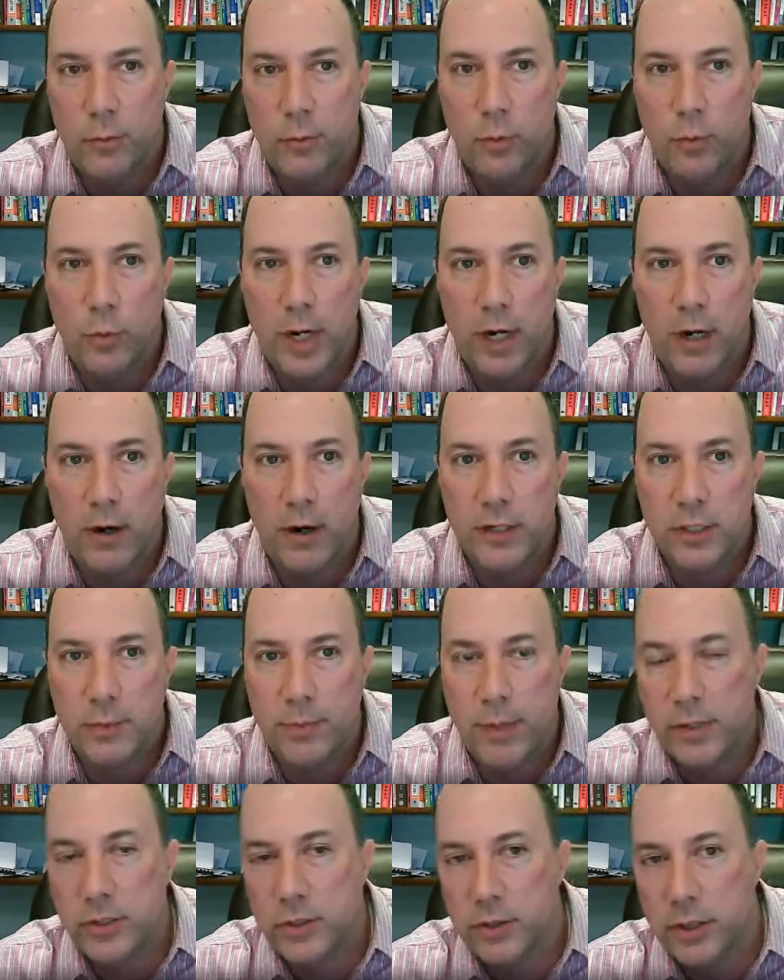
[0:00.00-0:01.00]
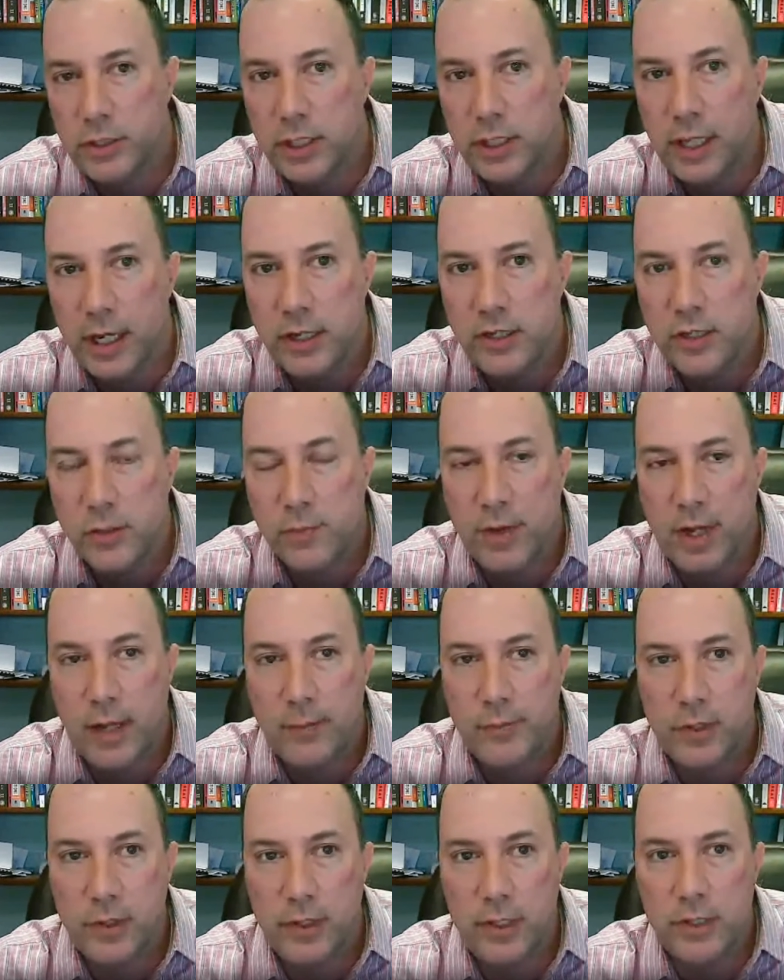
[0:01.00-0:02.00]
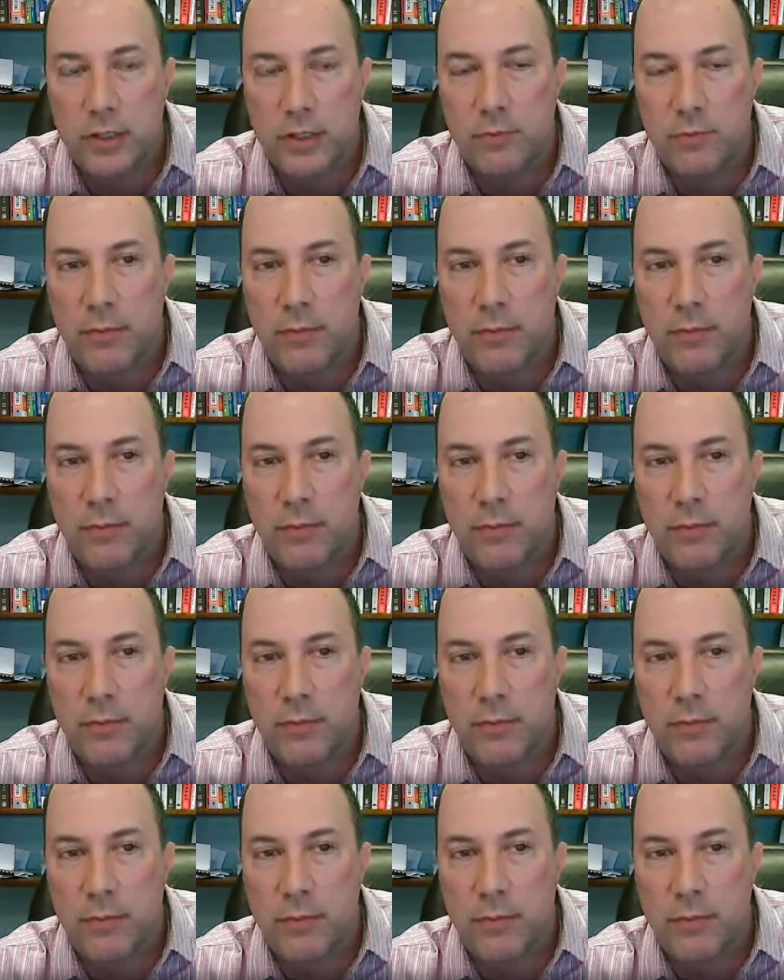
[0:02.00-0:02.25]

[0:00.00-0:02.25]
where our special education population,